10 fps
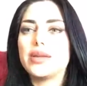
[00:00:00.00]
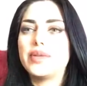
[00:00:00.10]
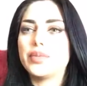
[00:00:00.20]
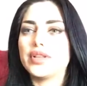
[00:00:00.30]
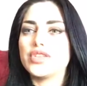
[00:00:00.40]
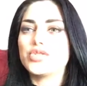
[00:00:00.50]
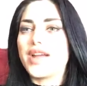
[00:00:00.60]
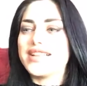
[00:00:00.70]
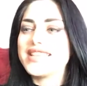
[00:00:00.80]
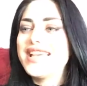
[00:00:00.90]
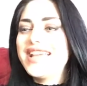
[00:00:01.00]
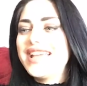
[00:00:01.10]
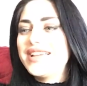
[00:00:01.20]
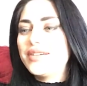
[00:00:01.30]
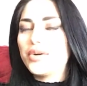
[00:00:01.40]
people in trance,
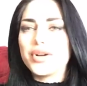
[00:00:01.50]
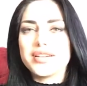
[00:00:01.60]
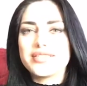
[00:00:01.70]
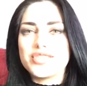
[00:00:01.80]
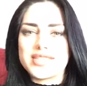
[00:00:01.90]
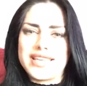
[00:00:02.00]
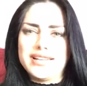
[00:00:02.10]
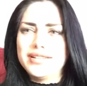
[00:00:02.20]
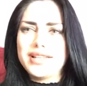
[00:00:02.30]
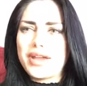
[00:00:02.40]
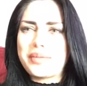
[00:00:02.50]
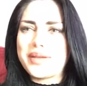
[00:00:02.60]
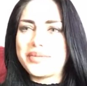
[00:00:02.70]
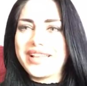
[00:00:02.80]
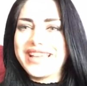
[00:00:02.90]
or just kill a lot of
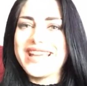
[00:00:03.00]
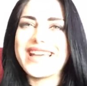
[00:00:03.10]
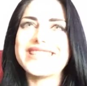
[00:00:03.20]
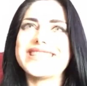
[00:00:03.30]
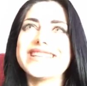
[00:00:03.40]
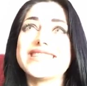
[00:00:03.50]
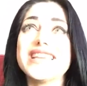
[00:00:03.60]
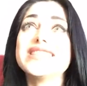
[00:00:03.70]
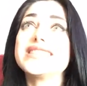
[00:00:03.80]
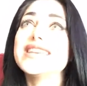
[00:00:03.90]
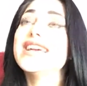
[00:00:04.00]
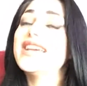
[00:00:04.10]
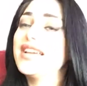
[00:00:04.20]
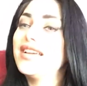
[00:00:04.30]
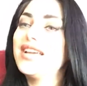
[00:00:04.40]
people, I guess.
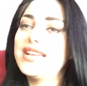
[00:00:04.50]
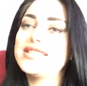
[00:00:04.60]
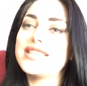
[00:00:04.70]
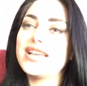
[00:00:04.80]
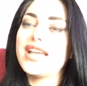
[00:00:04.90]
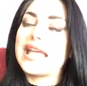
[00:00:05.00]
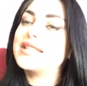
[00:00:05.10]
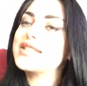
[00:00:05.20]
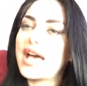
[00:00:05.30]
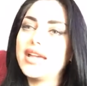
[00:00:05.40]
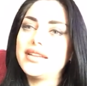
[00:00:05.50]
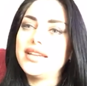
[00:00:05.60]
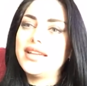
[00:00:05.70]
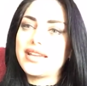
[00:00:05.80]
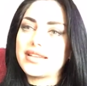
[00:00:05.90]
It's
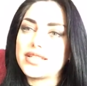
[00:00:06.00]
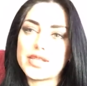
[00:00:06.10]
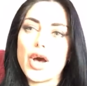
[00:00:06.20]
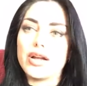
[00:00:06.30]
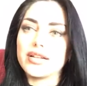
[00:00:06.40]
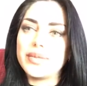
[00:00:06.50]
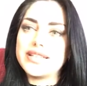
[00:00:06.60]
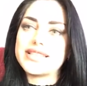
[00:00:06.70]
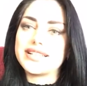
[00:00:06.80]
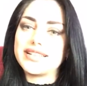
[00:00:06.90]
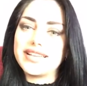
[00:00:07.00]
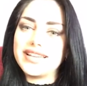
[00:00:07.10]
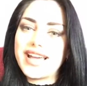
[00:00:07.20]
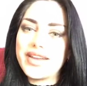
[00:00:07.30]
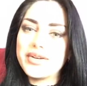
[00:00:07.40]
anxiety in a song, basically.
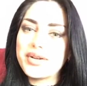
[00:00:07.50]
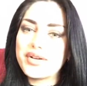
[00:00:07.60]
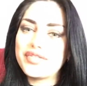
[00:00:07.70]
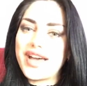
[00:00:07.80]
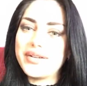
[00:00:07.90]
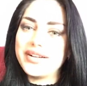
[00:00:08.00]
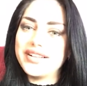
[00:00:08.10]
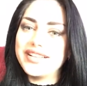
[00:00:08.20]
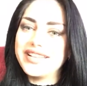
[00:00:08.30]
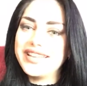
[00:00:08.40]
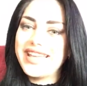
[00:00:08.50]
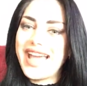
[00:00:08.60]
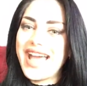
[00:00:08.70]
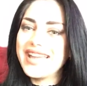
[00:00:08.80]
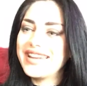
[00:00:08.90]
I don't know if I will.
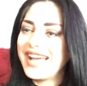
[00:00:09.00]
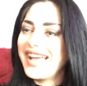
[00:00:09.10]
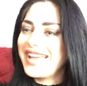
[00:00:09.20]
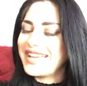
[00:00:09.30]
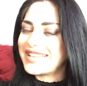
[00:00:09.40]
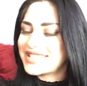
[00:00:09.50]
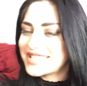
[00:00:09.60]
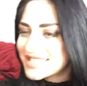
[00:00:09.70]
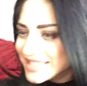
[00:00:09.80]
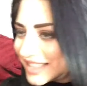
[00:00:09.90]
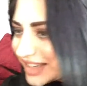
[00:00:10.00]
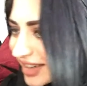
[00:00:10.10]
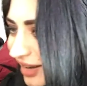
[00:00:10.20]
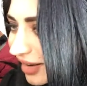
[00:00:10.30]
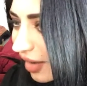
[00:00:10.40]
Yeah, nice.
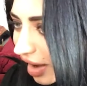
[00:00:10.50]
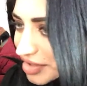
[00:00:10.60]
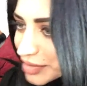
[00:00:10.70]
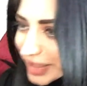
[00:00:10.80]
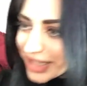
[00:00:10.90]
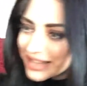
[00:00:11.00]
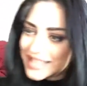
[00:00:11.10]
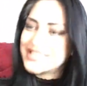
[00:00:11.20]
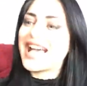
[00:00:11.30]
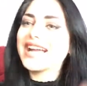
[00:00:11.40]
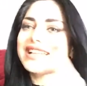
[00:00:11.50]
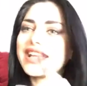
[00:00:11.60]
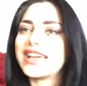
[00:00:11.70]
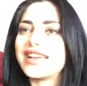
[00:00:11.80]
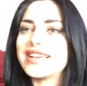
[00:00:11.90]
Audrin, exactly.